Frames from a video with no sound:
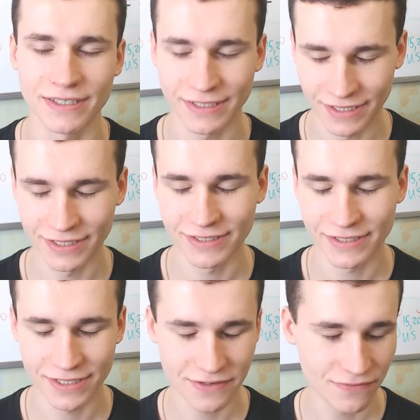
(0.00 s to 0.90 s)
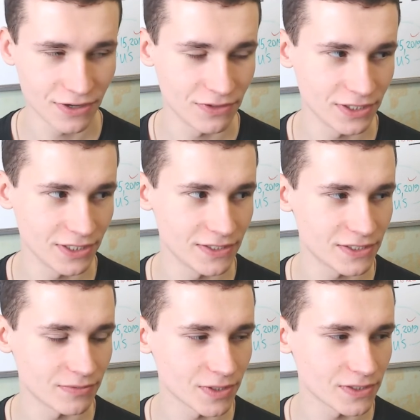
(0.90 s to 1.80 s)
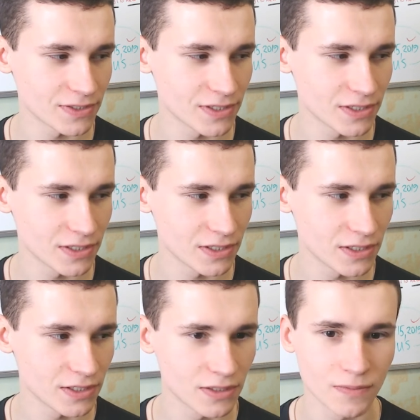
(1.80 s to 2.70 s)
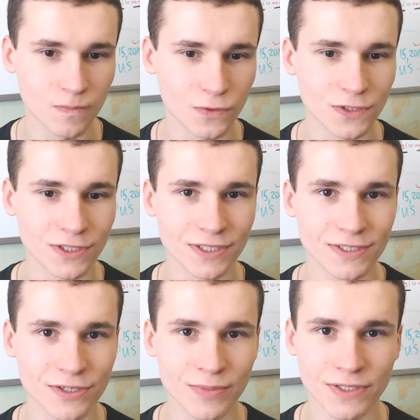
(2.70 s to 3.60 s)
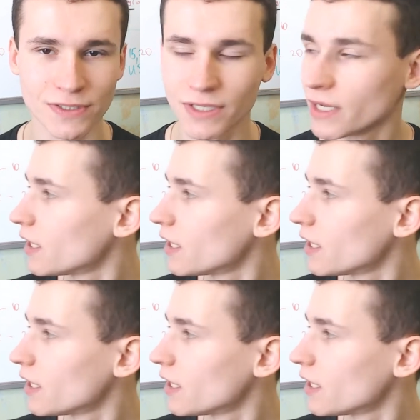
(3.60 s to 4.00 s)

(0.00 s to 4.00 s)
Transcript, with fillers: yes, favorite instruments, music instruments.